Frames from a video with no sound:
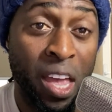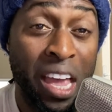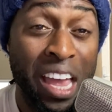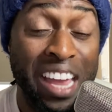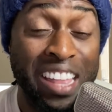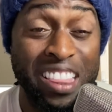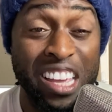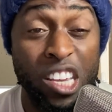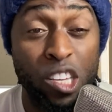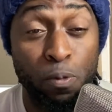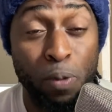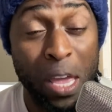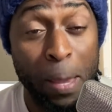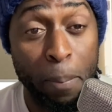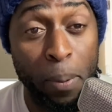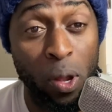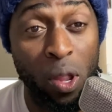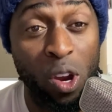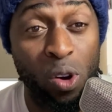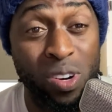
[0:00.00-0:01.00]
And these
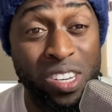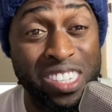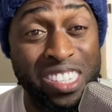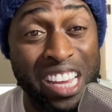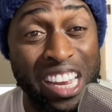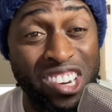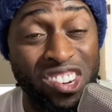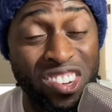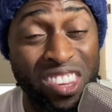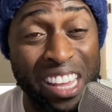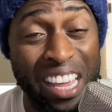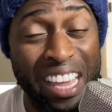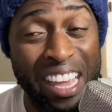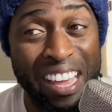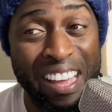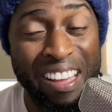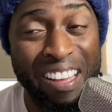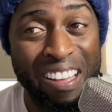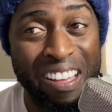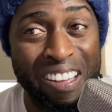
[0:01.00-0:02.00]
people are essentially
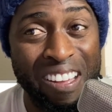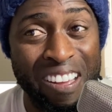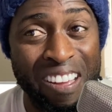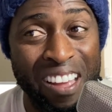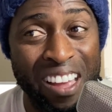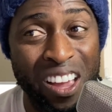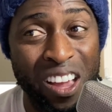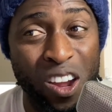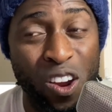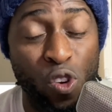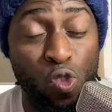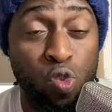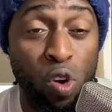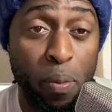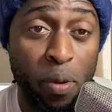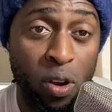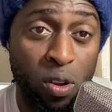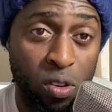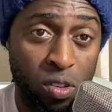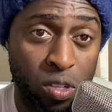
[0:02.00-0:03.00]

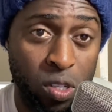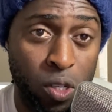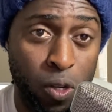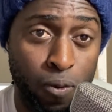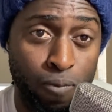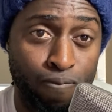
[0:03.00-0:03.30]
criminals,